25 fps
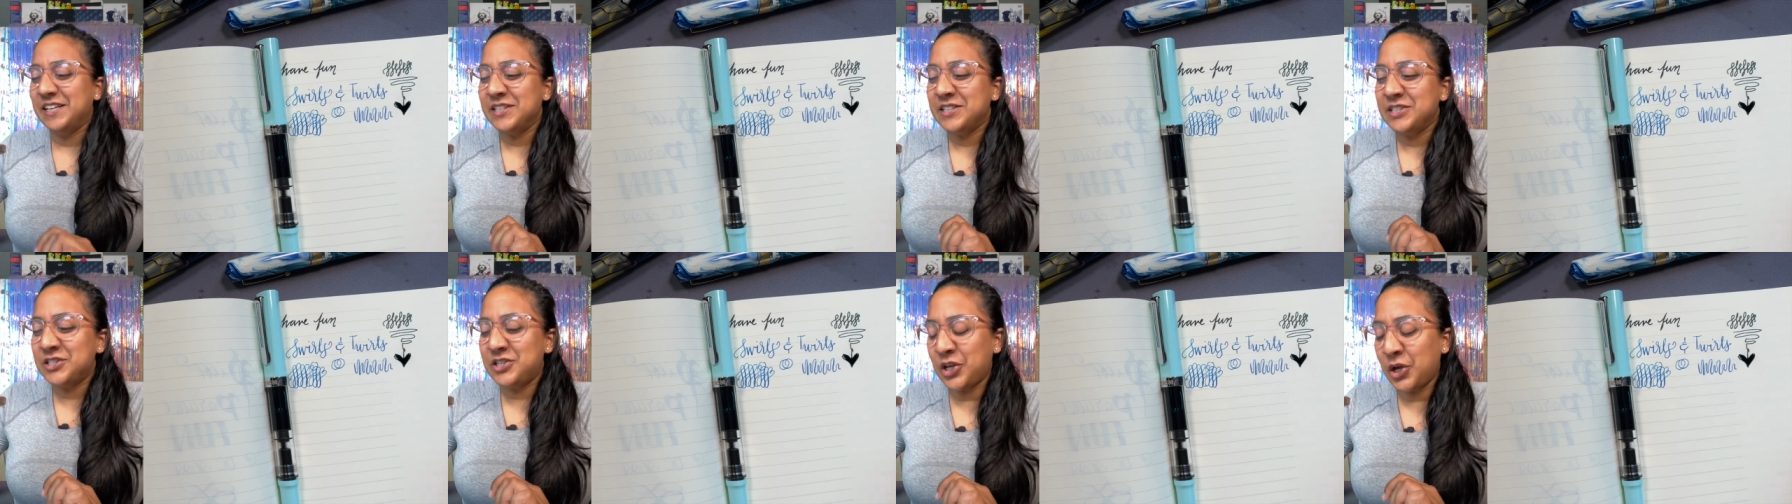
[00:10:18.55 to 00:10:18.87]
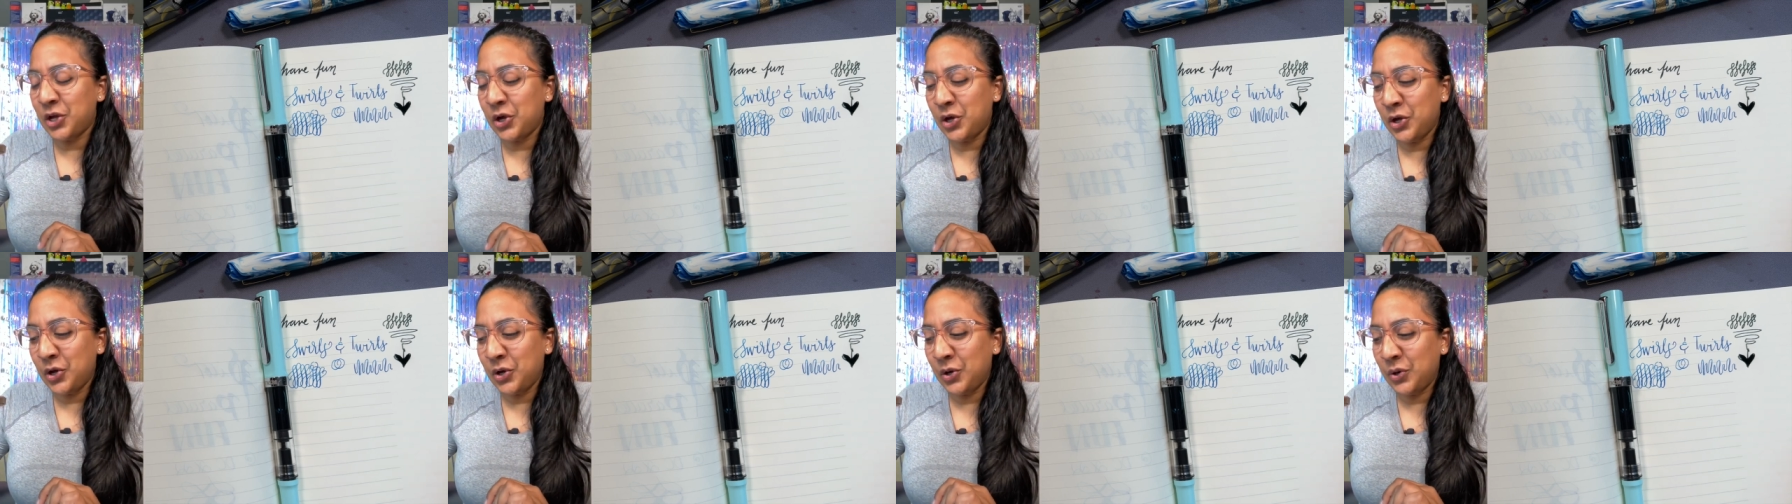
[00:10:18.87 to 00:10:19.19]

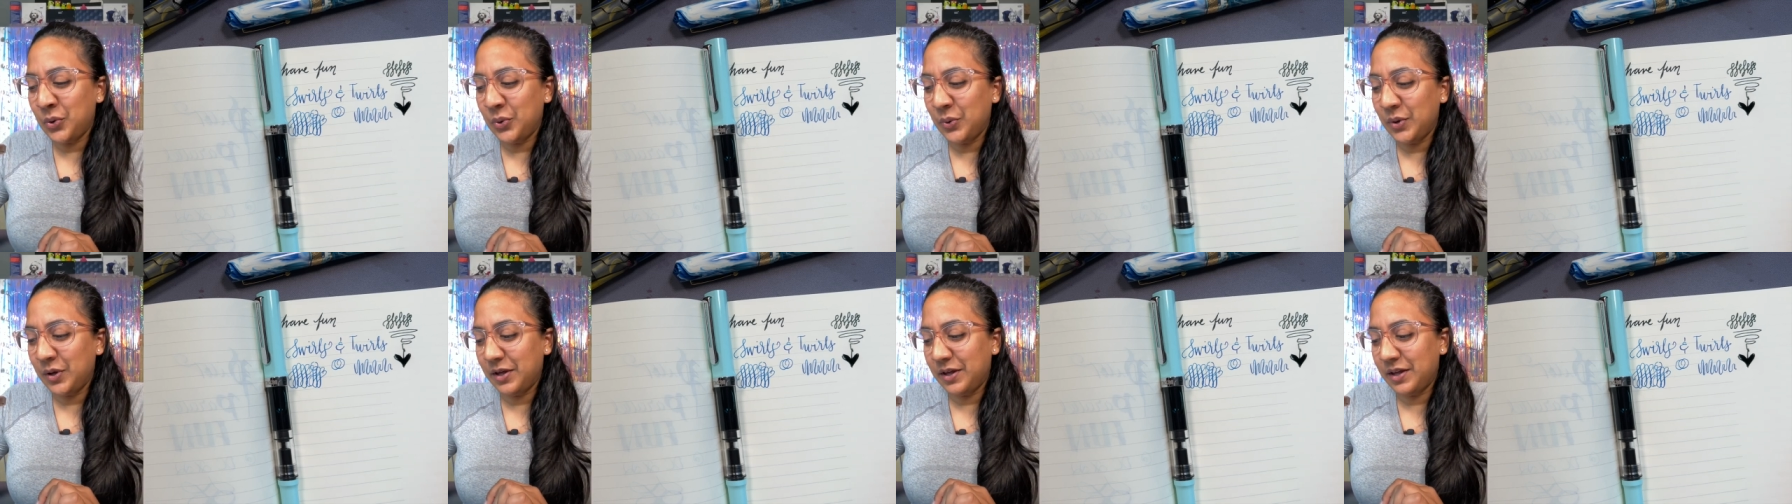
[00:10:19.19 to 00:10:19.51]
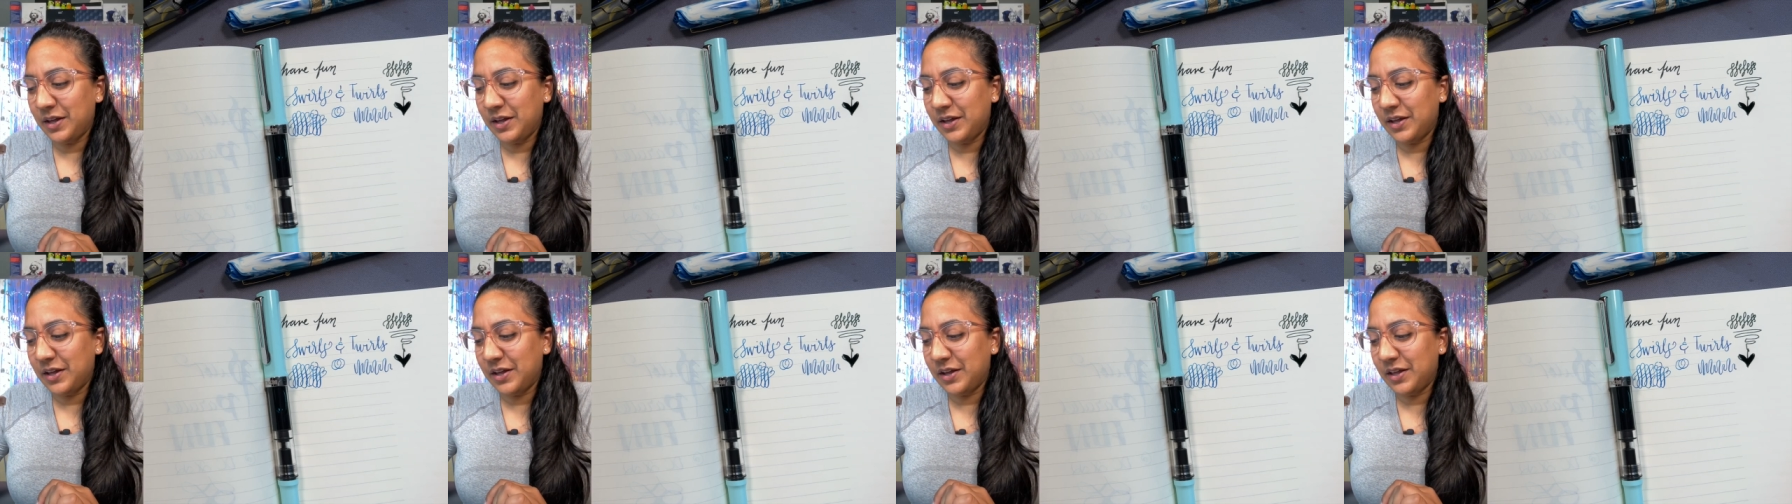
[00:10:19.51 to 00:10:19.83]
So
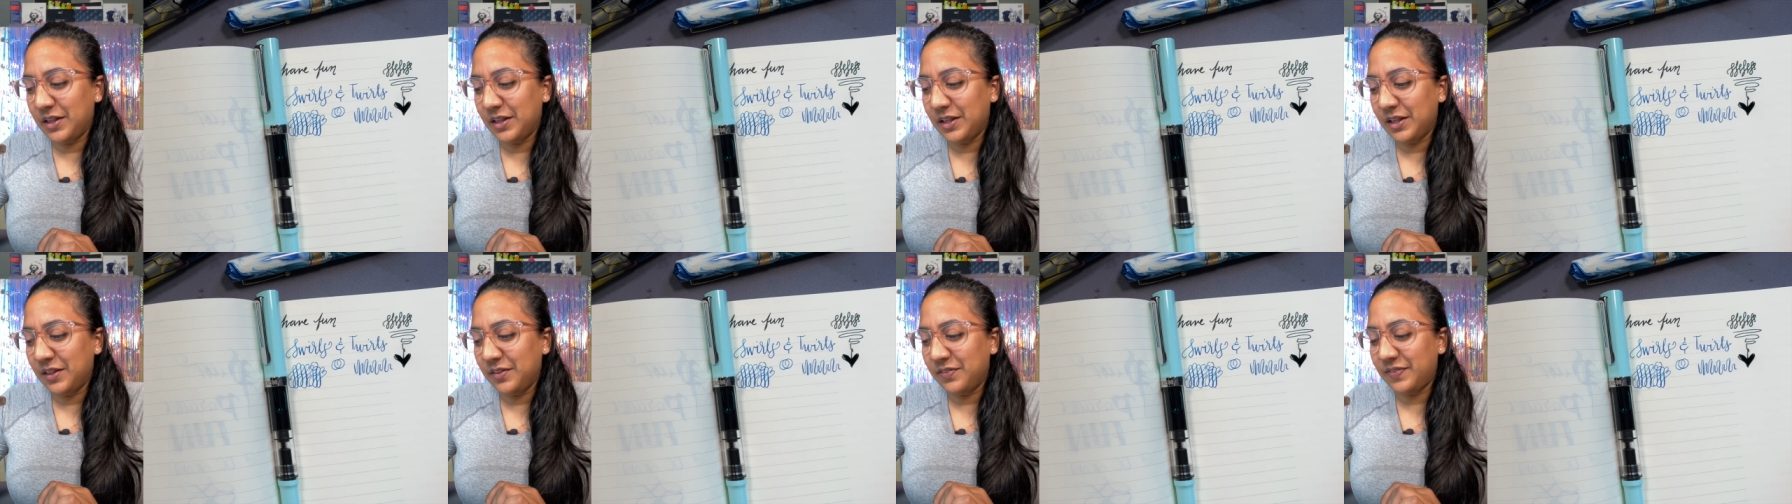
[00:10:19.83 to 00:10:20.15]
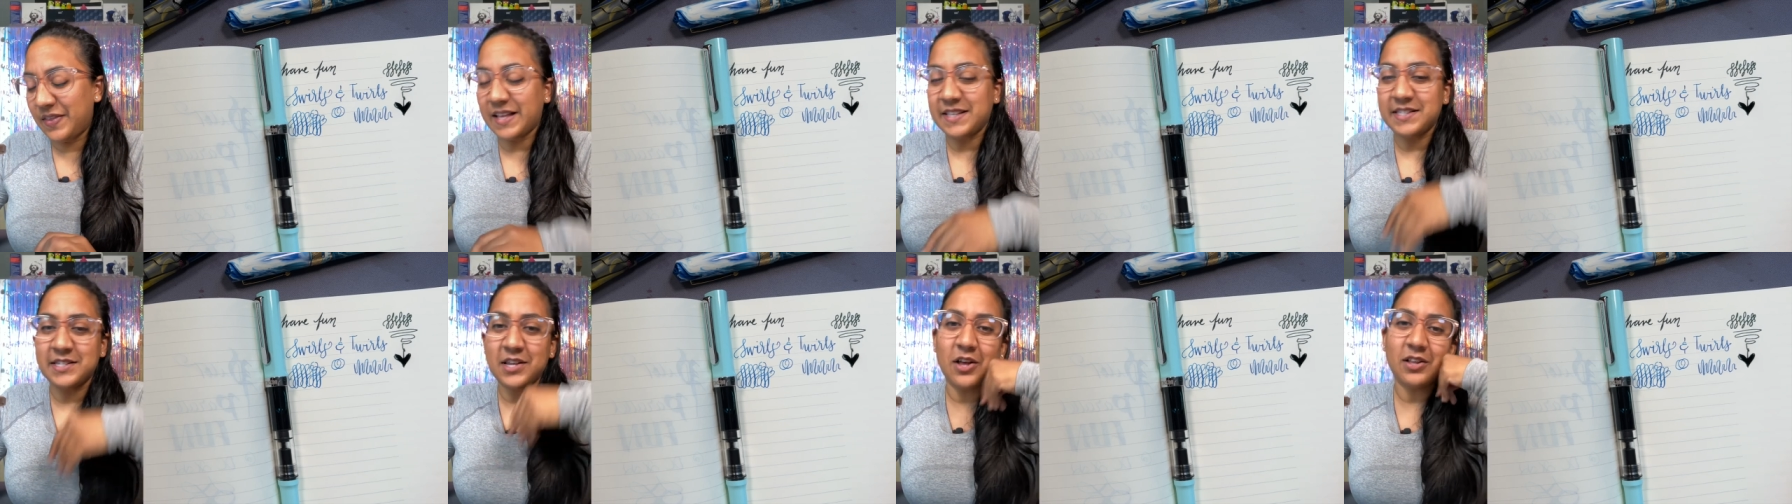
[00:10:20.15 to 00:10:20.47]

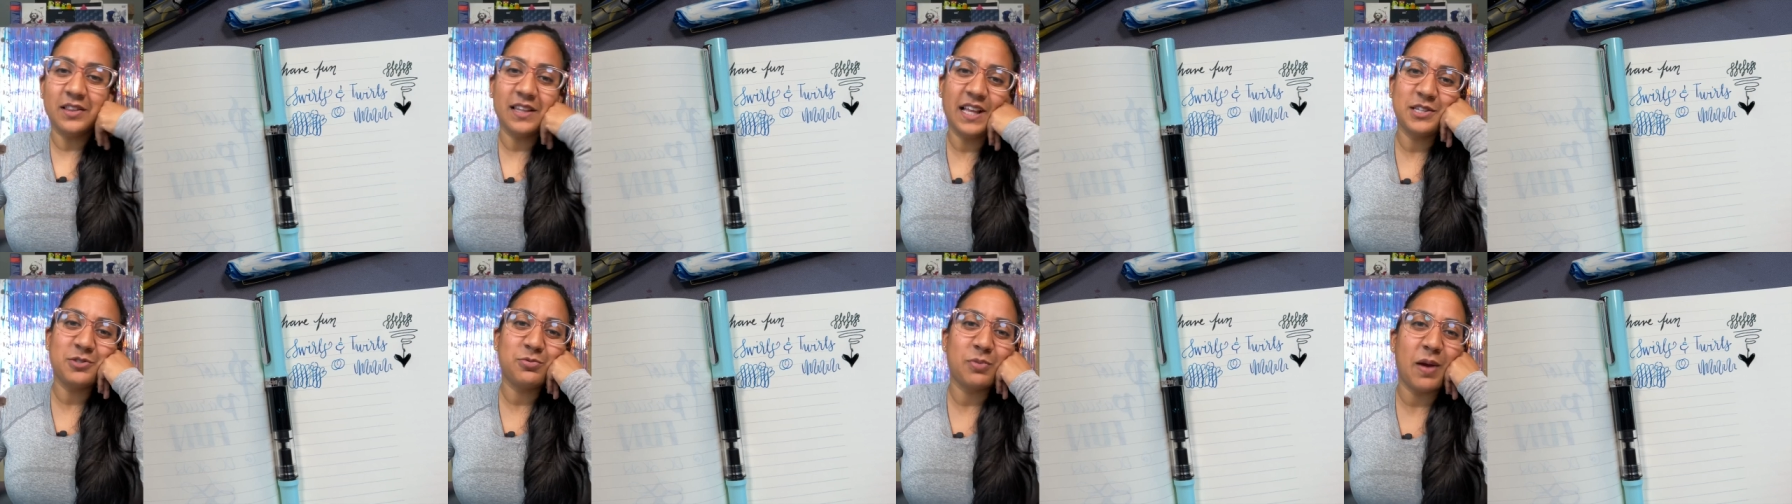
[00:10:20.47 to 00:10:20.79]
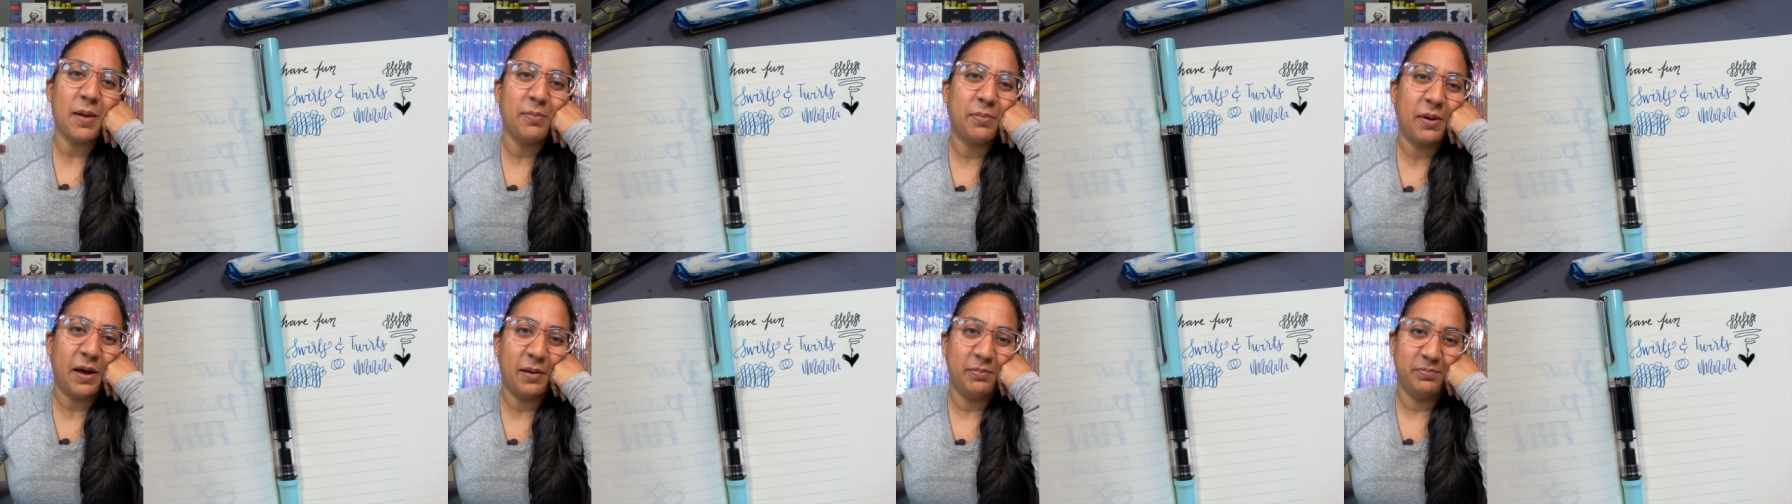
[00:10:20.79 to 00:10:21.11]
that's all. Let's
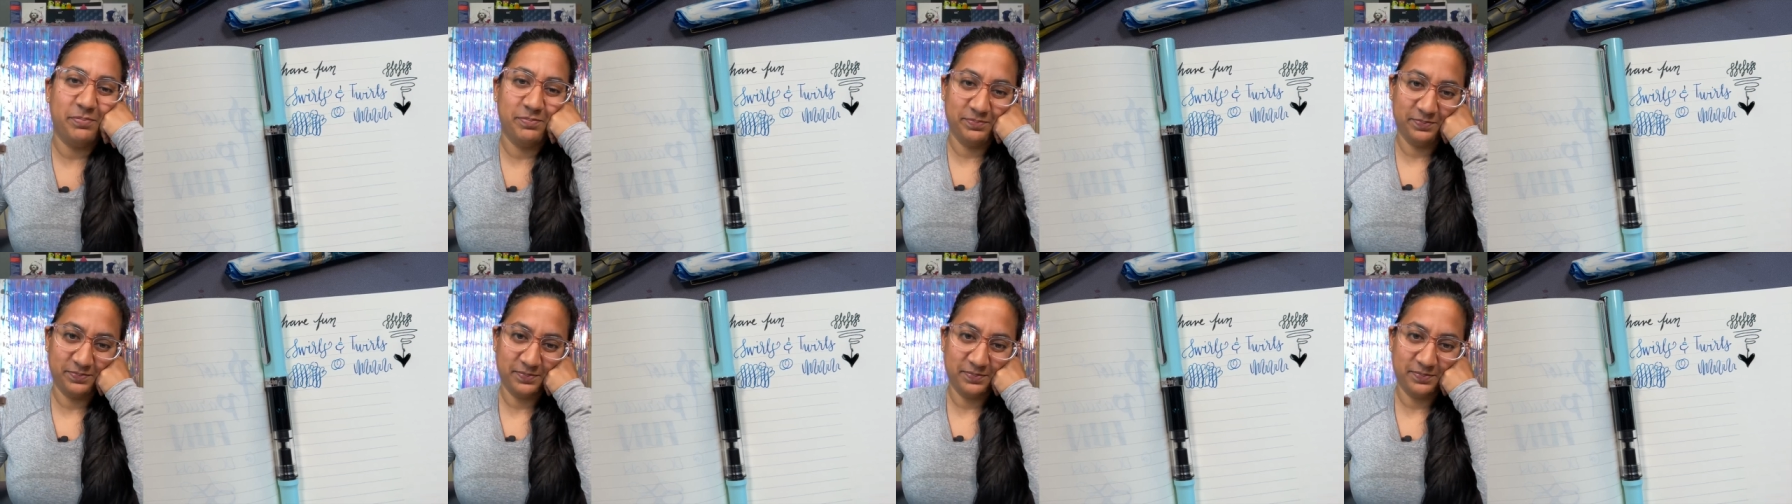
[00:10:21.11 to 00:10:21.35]
wrap up.